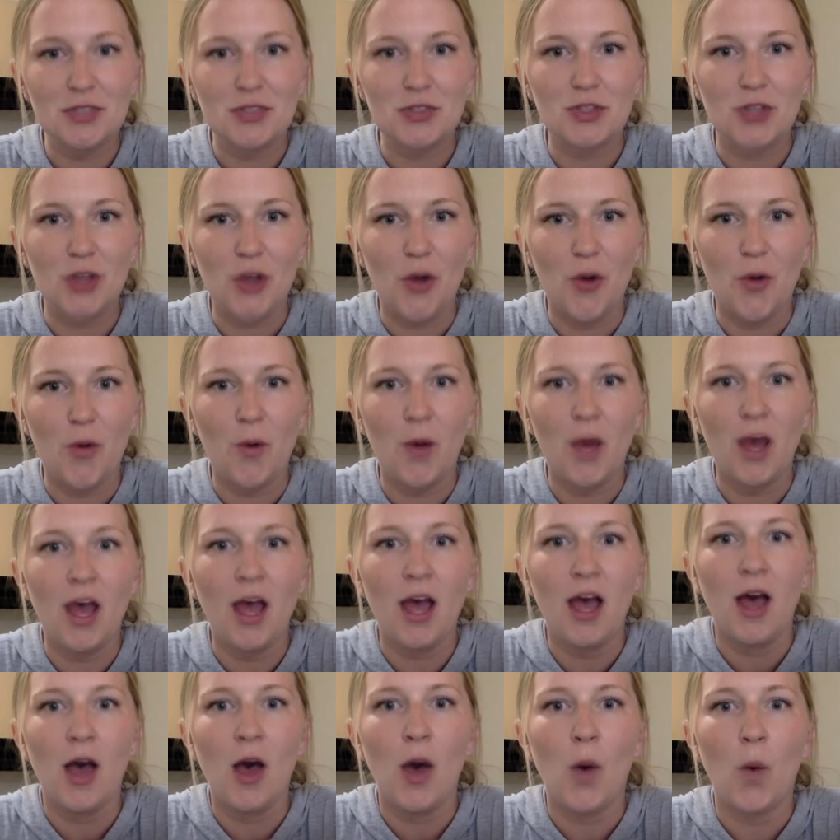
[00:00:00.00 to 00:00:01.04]
So
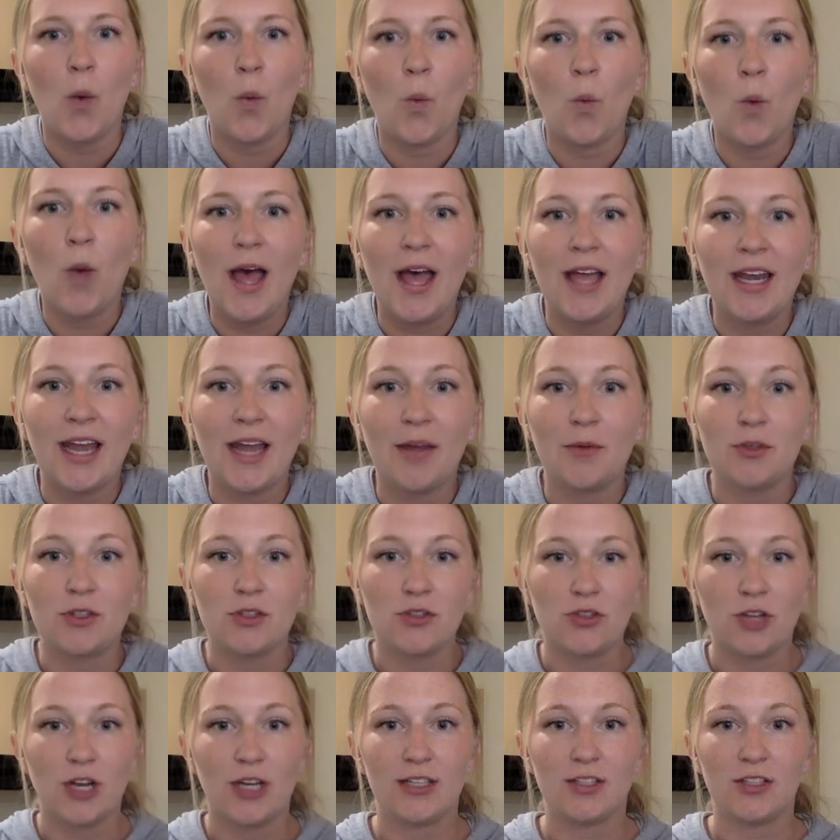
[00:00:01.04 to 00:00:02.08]
when I
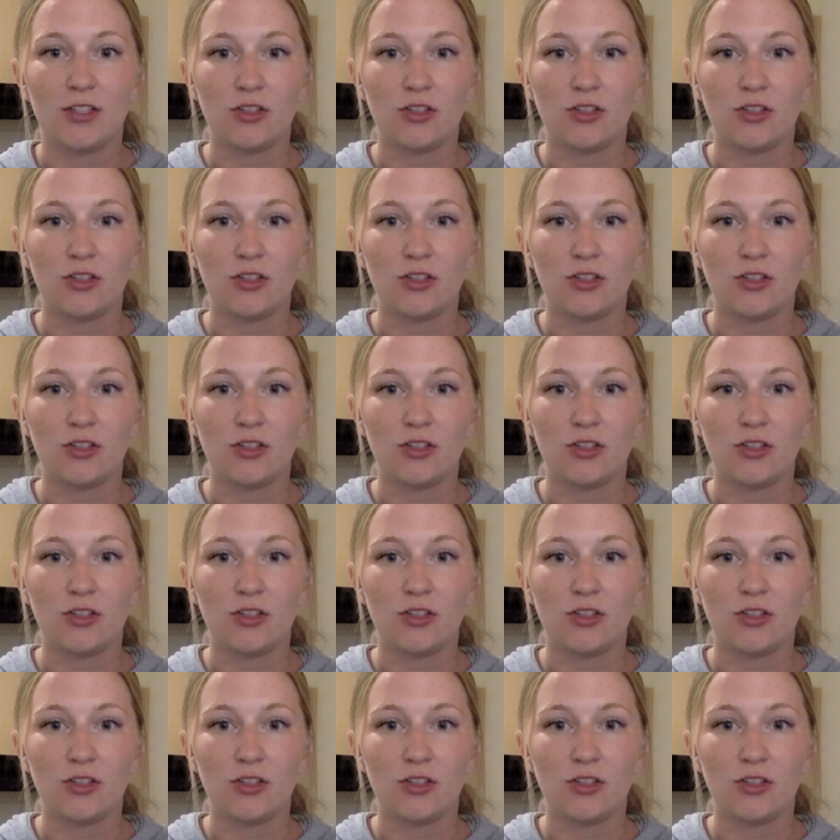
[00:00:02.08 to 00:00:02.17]
was trying